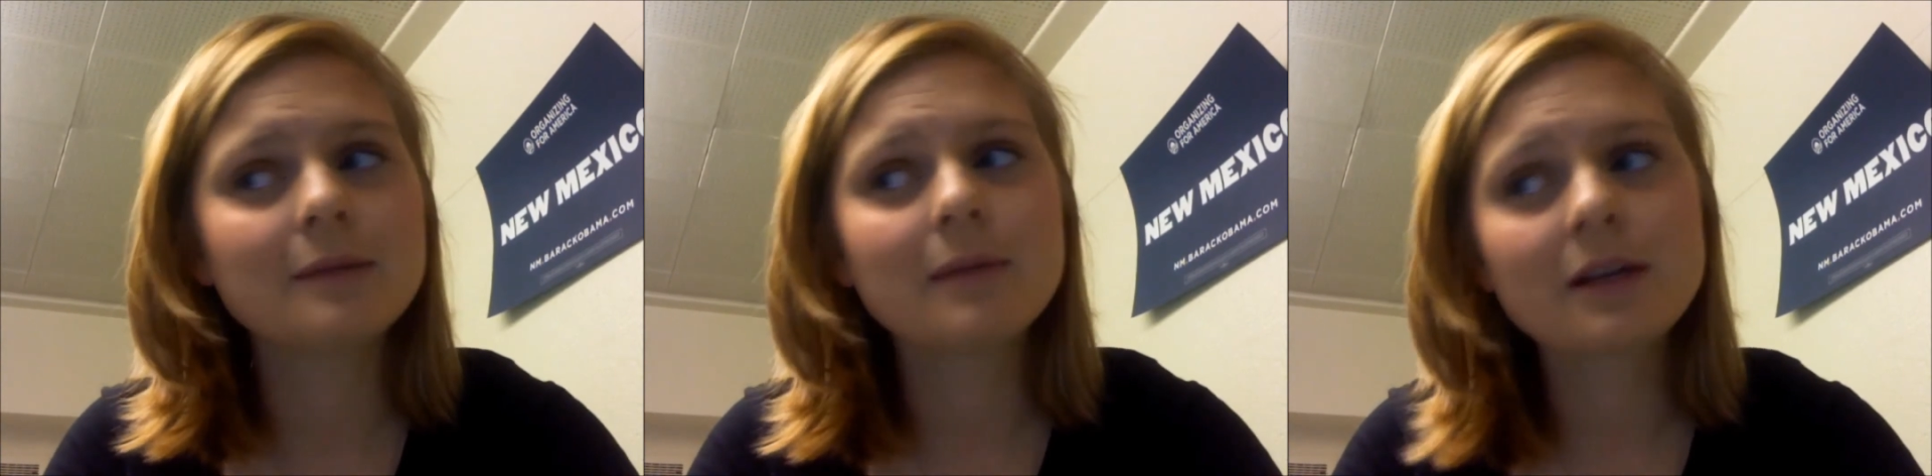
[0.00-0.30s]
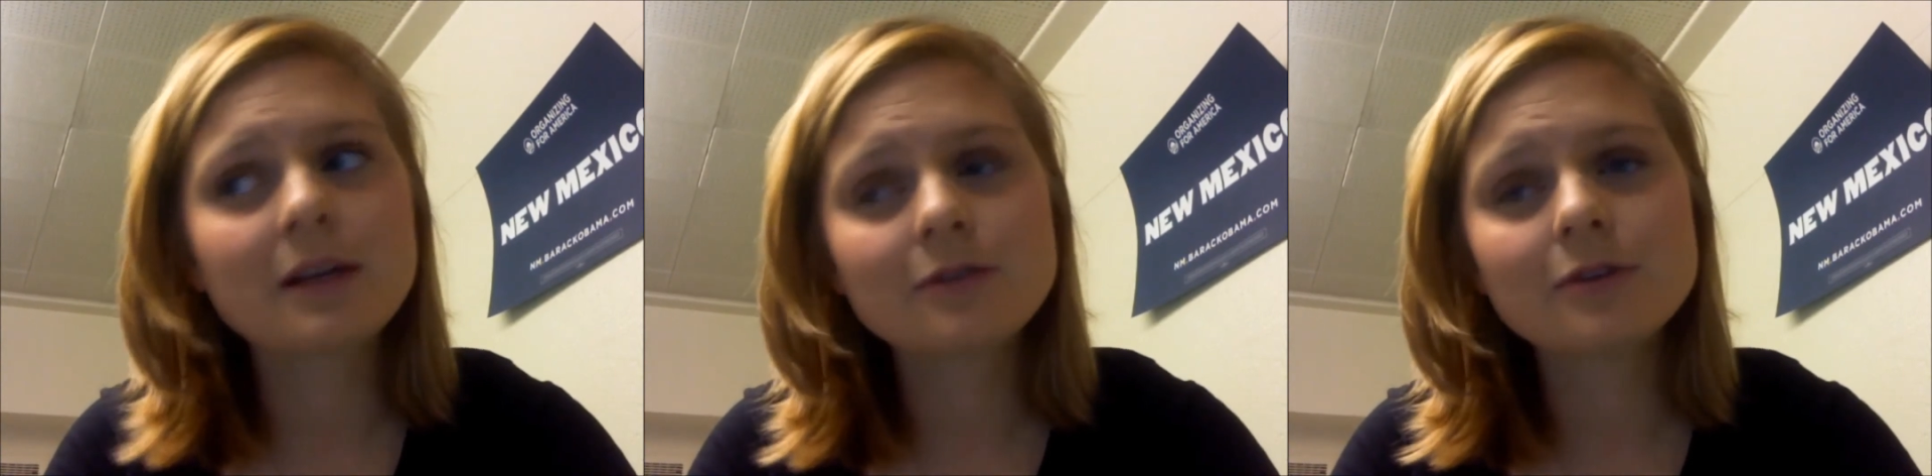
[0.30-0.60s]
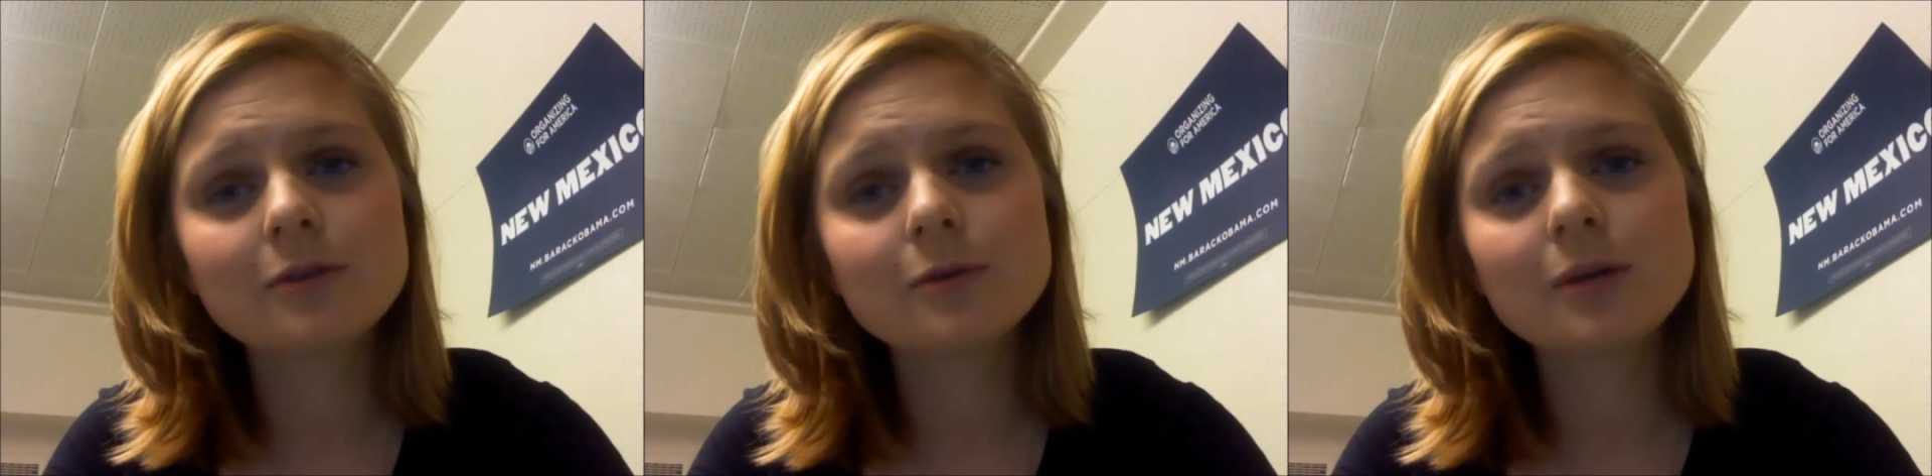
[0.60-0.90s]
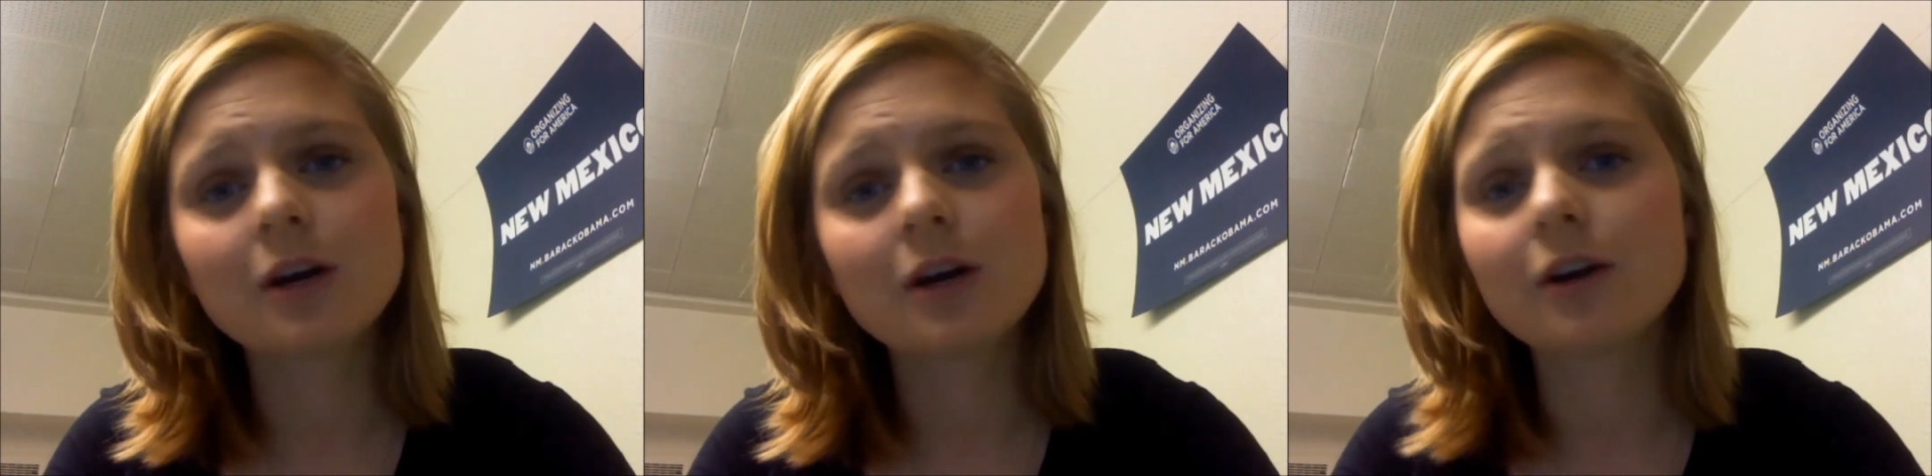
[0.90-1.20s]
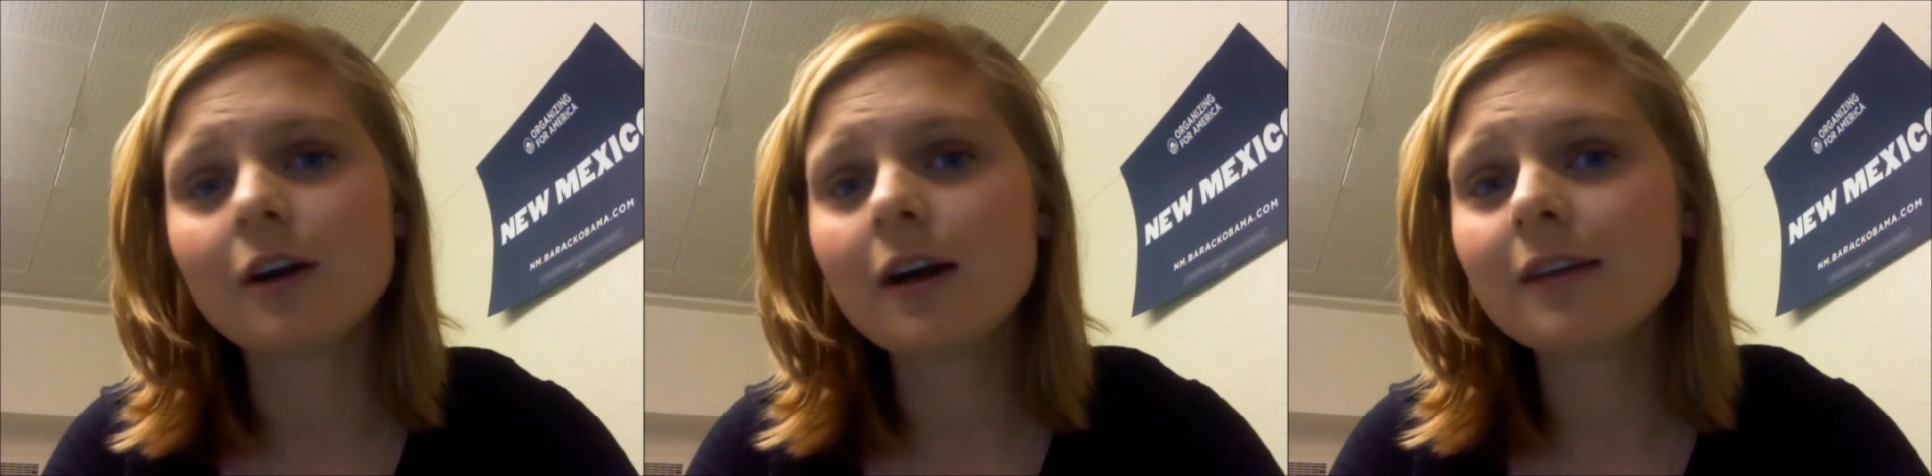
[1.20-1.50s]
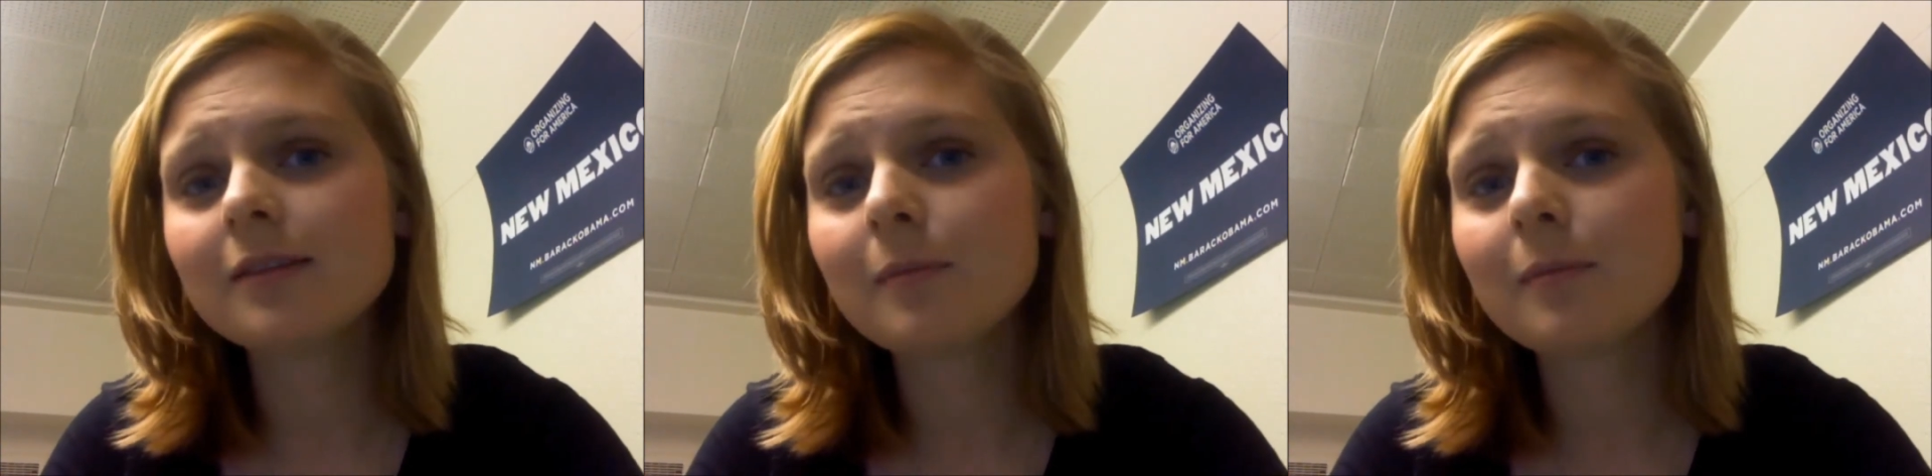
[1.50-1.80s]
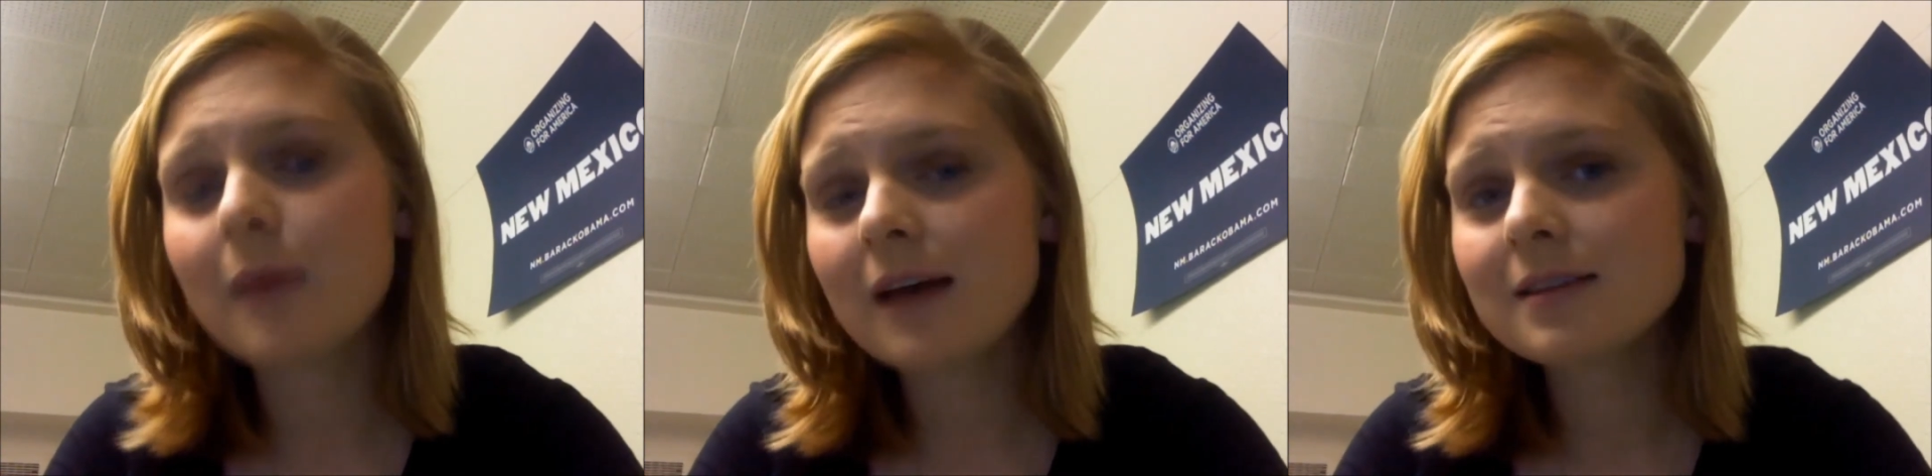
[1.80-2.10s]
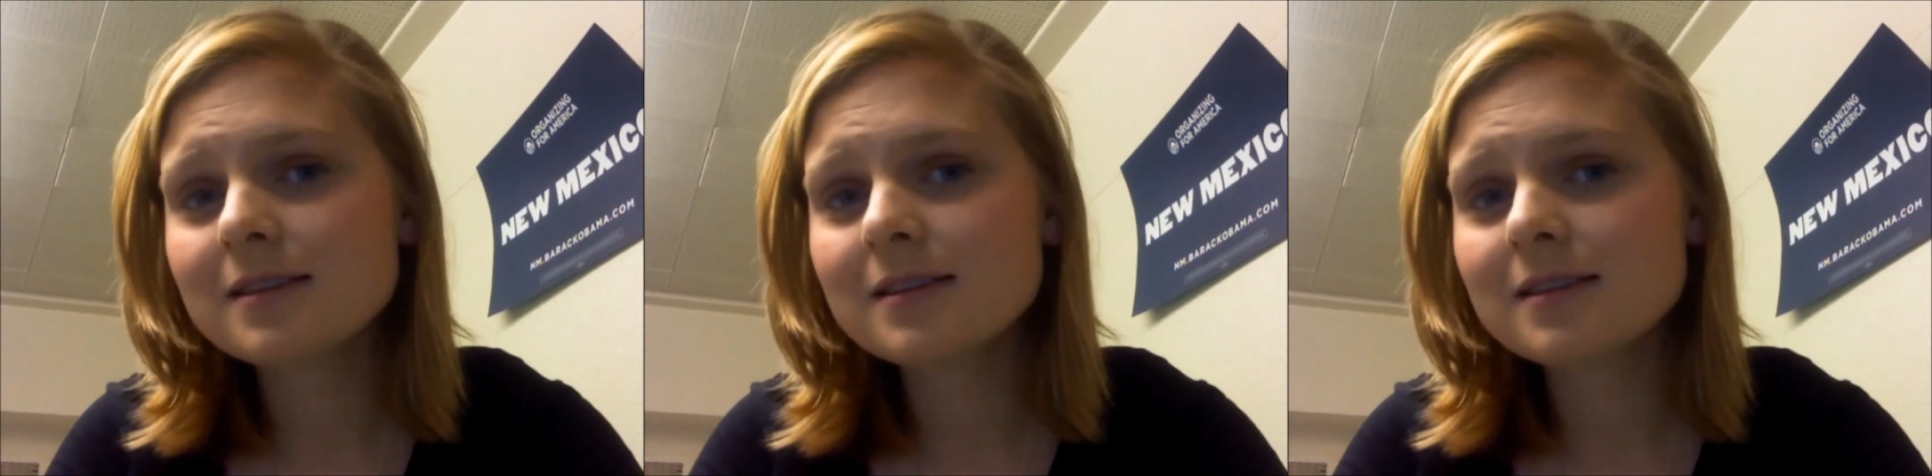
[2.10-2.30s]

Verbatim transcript: microphone are not the best.